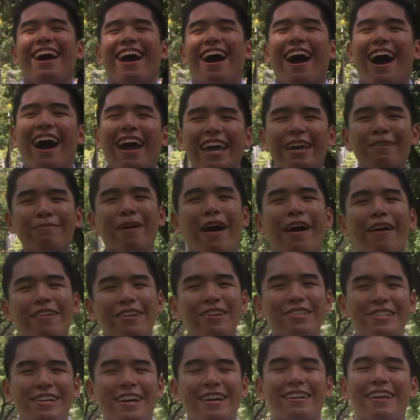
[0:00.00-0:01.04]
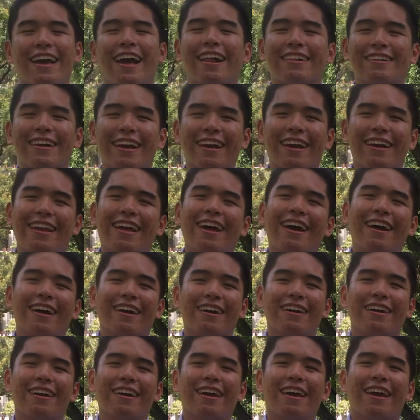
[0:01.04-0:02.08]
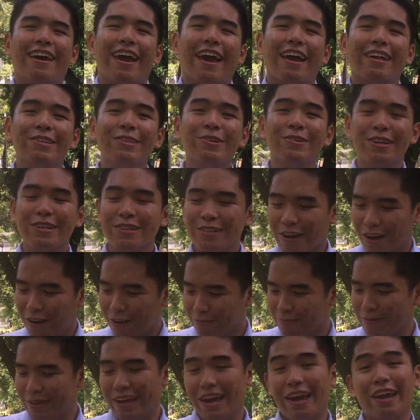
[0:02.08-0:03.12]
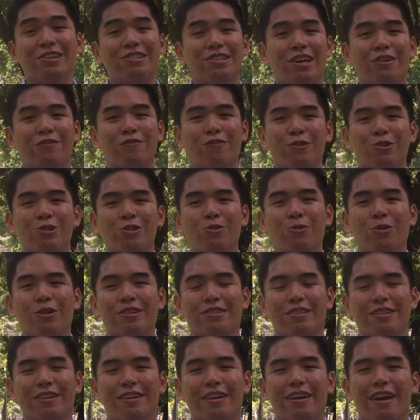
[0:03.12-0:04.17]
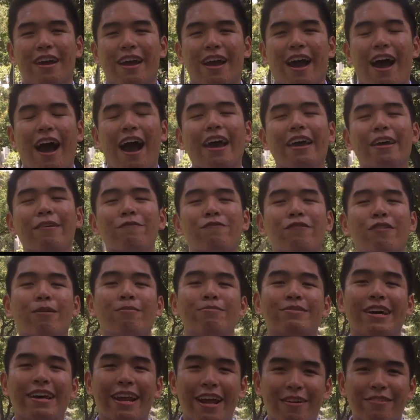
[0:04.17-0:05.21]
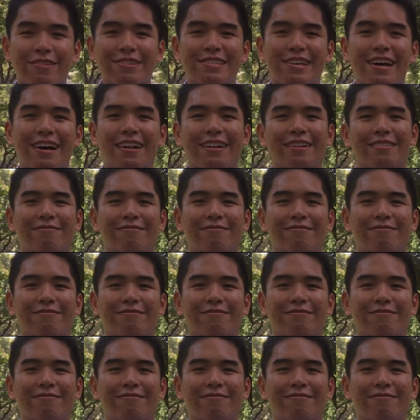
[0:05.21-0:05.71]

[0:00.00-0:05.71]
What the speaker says: I am Arijan El Gagalang, and you can call me AJ for short. I am from Tanay Rizal.